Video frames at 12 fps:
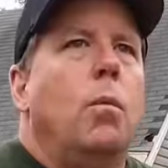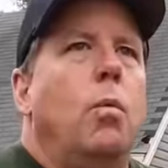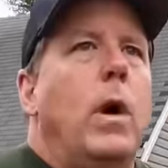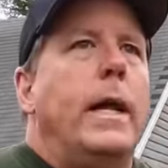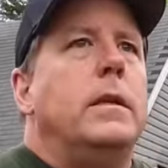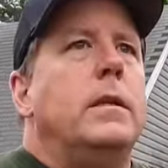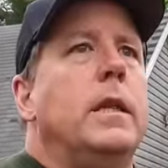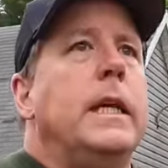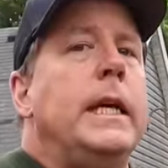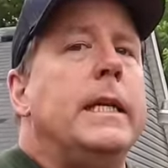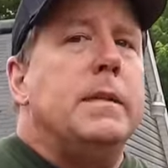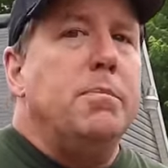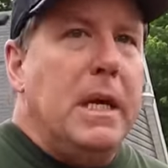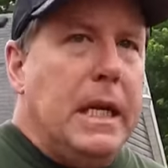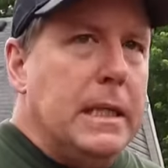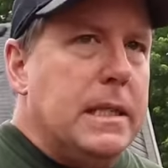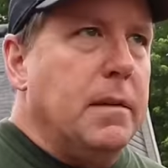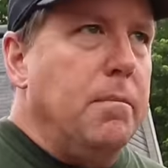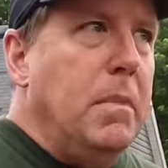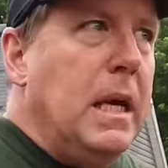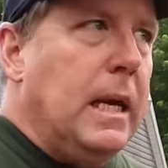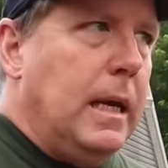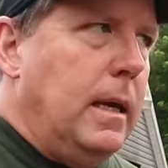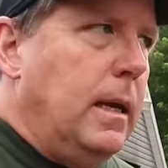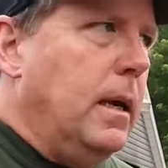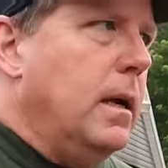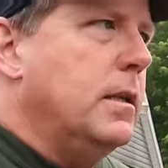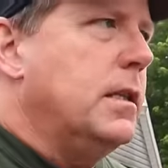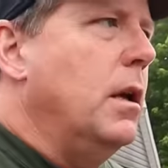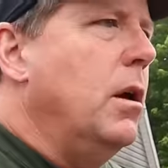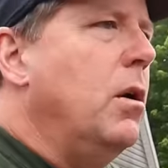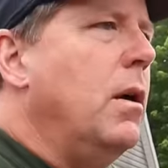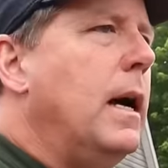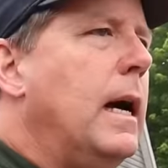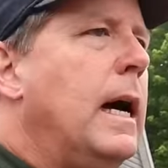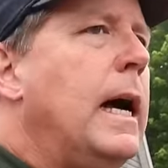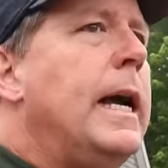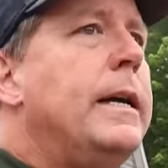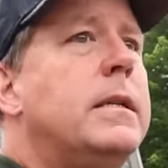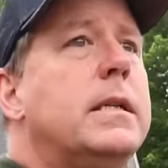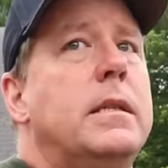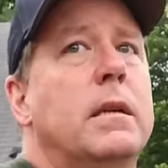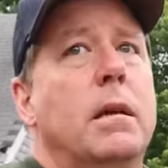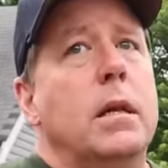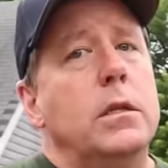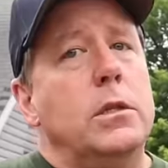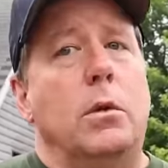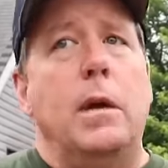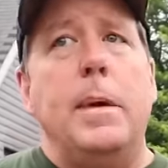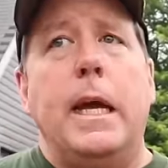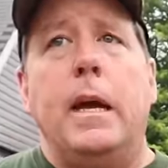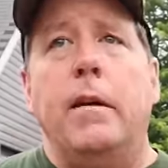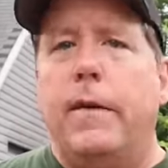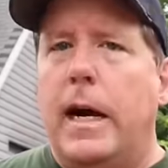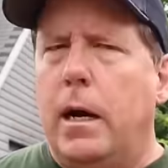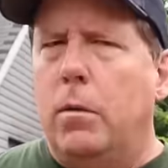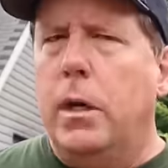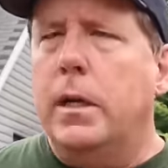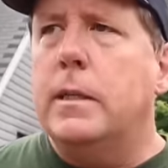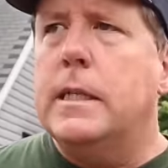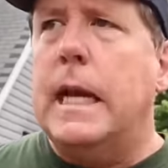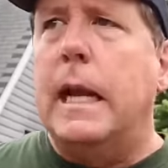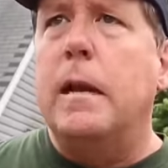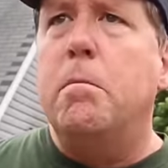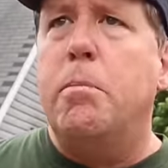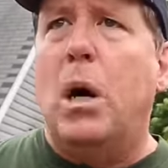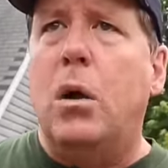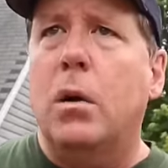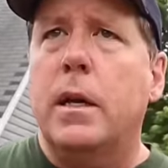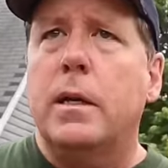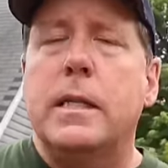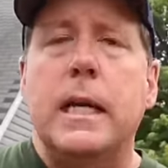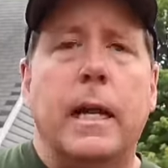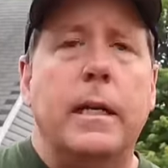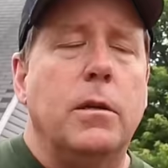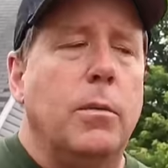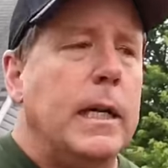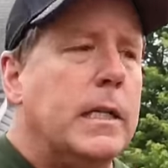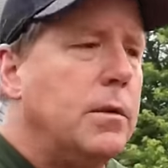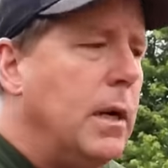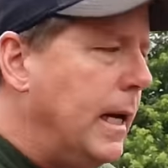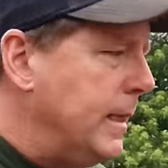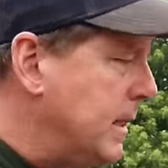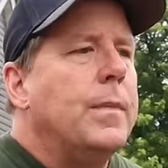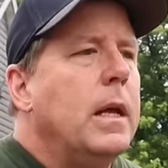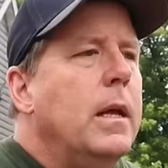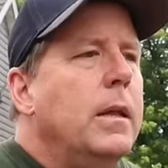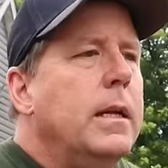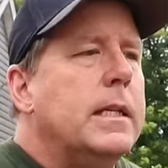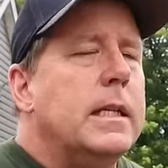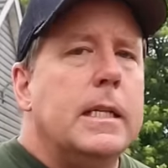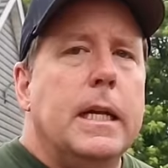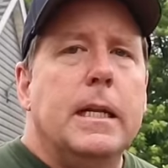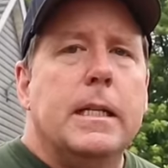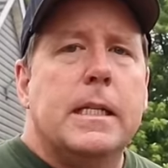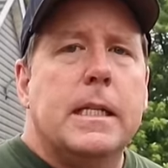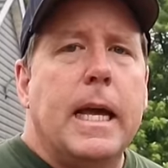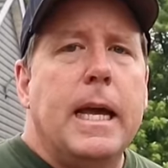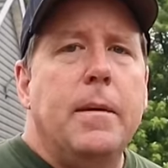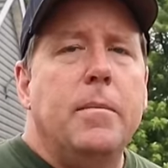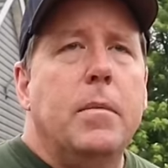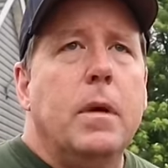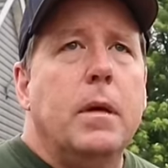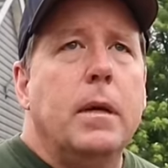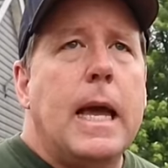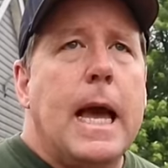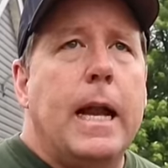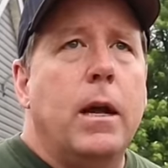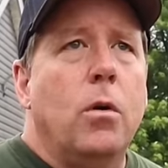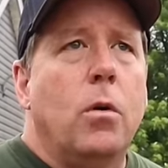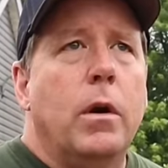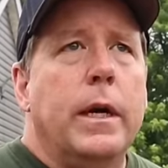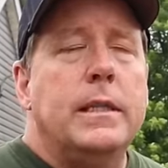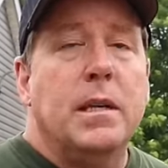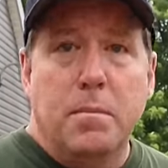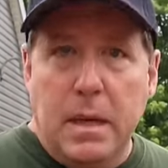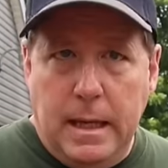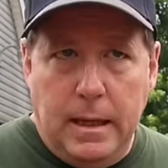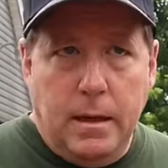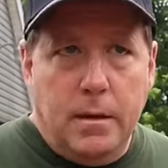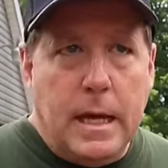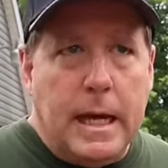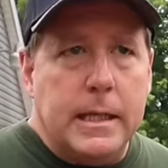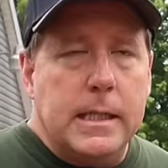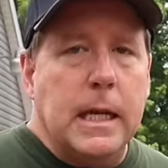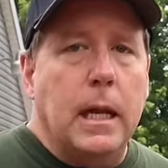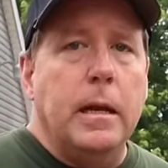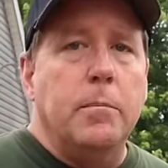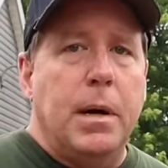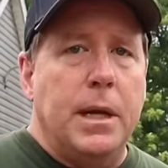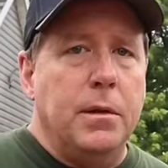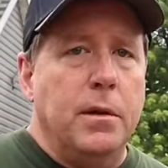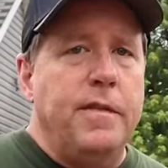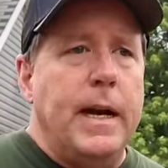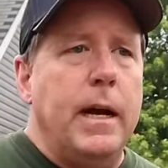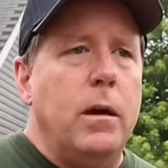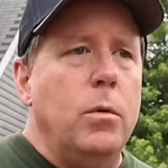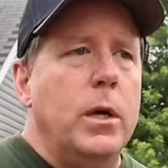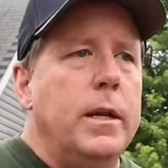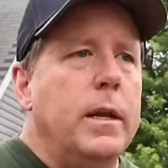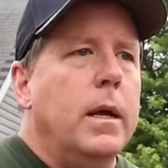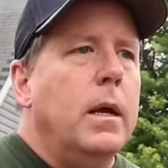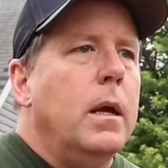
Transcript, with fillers: What do these mean to me? So I still enjoy making firewood, selling bulk, selling to restaurants. This is in the same category to me as selling bundled firewood.